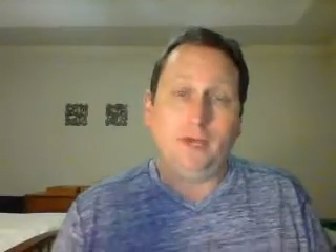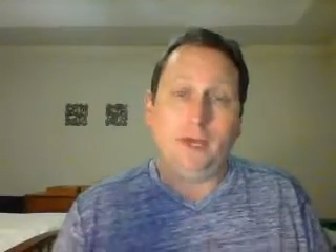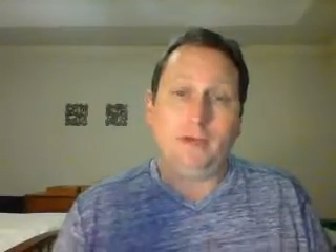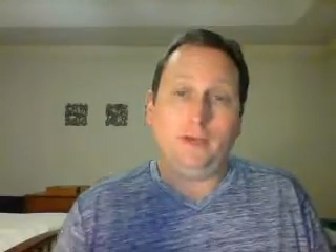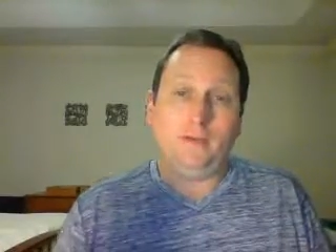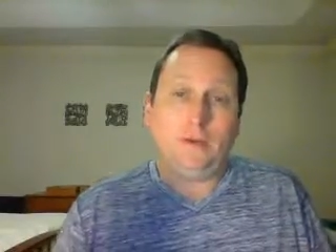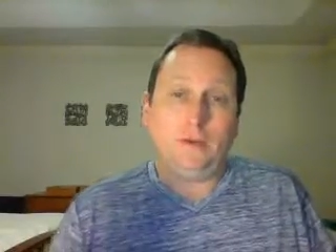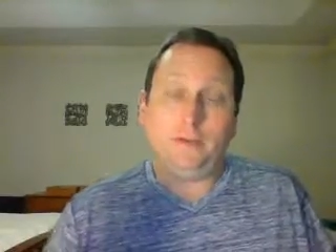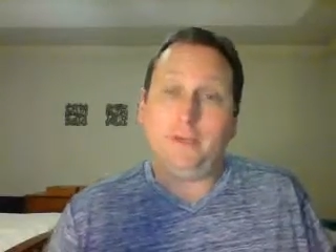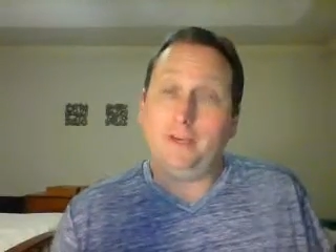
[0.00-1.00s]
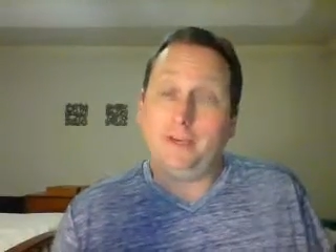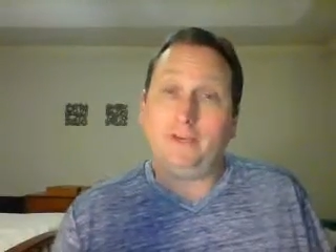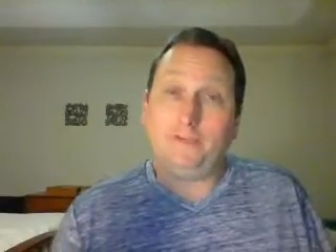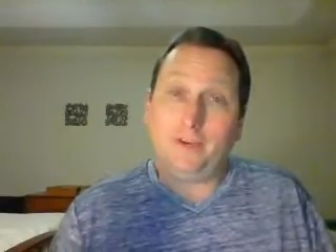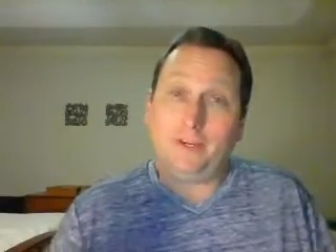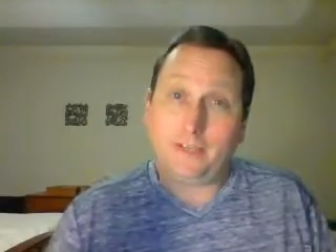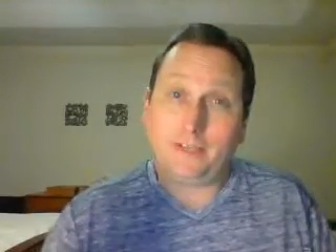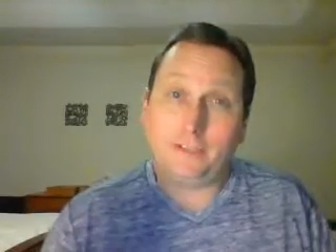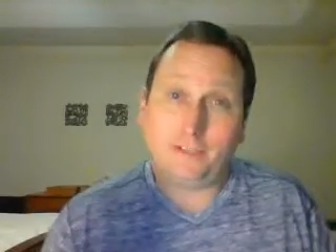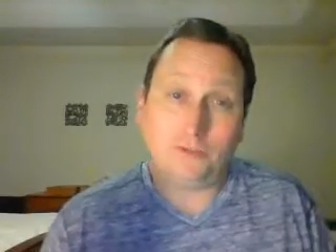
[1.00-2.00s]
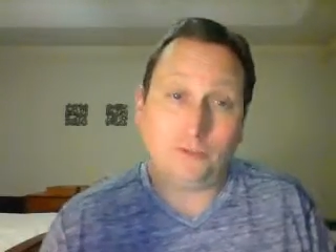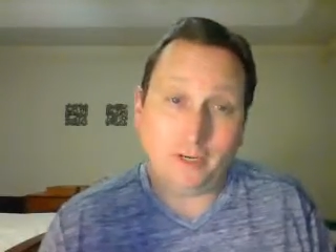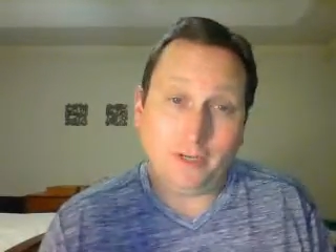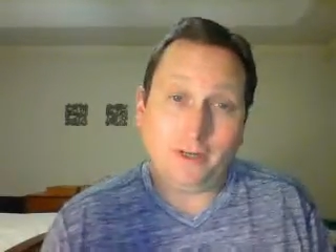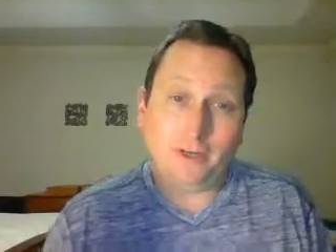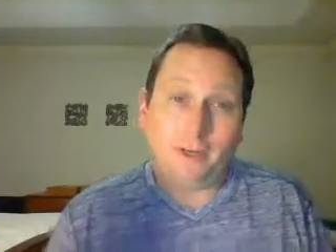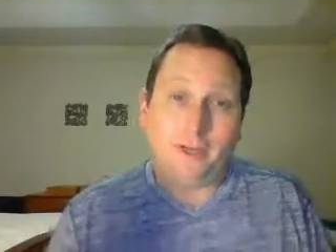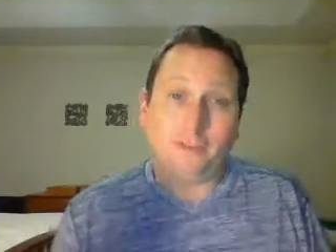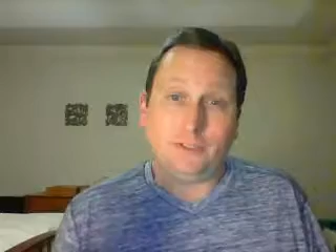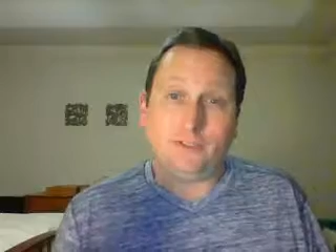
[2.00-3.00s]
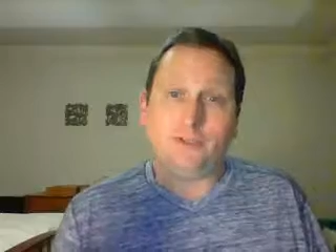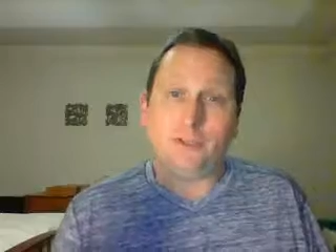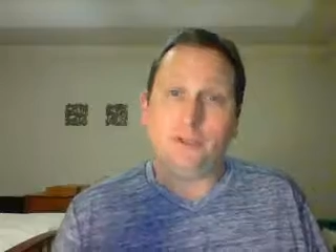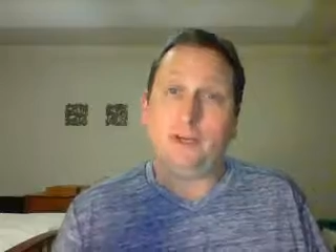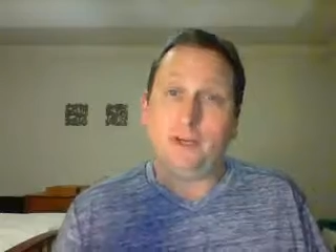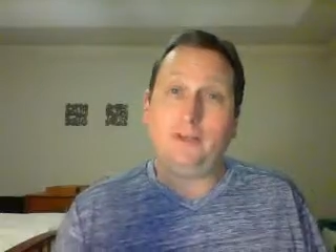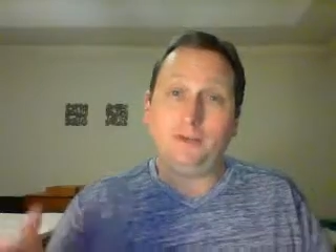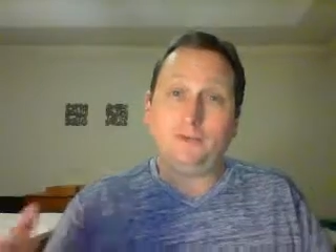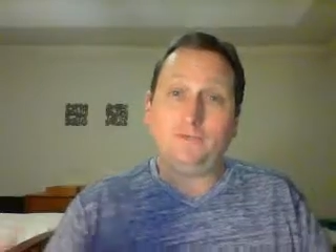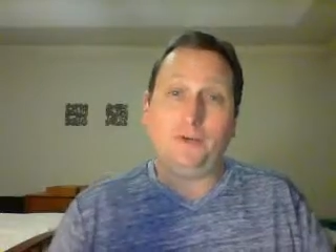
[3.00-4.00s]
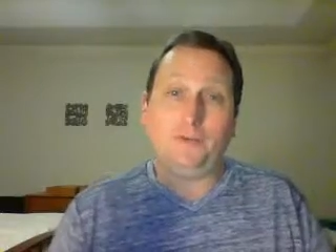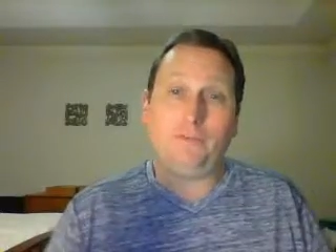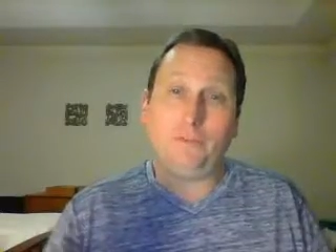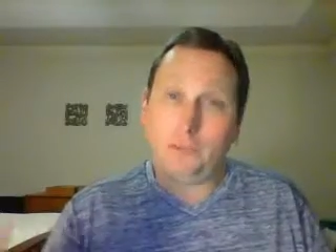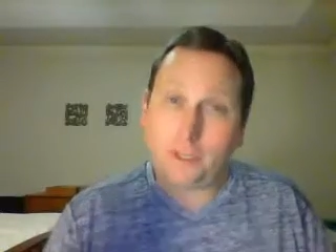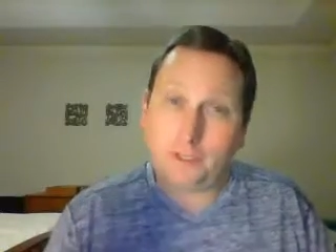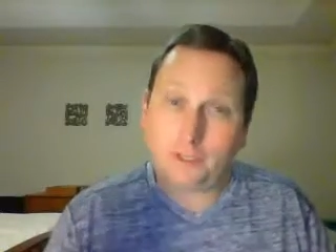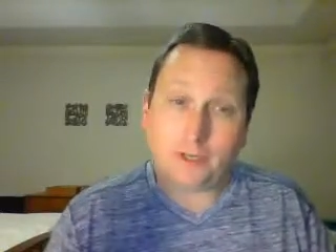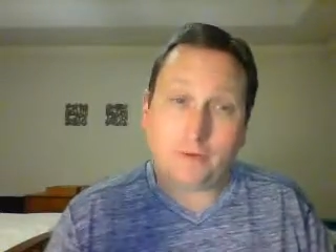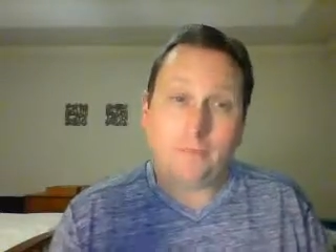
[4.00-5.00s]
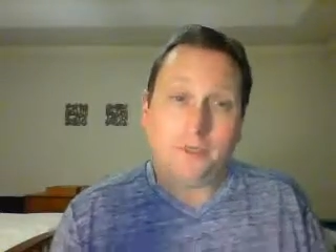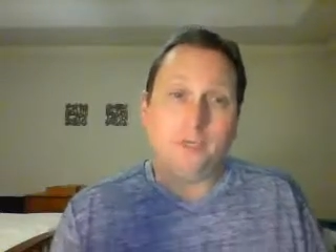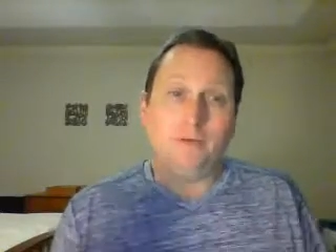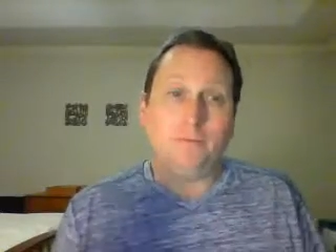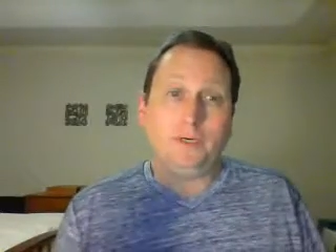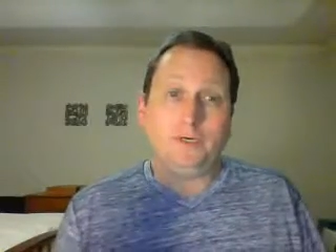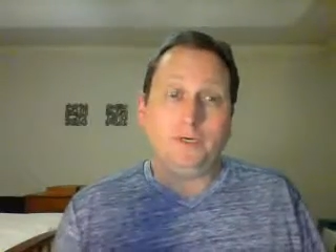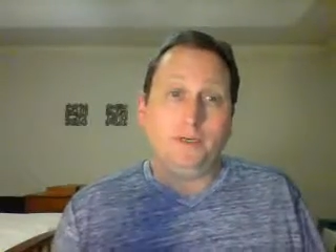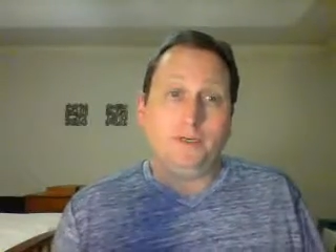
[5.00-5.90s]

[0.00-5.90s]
And you're not only getting a fantastic training that's going to show you how to get free from your day job, but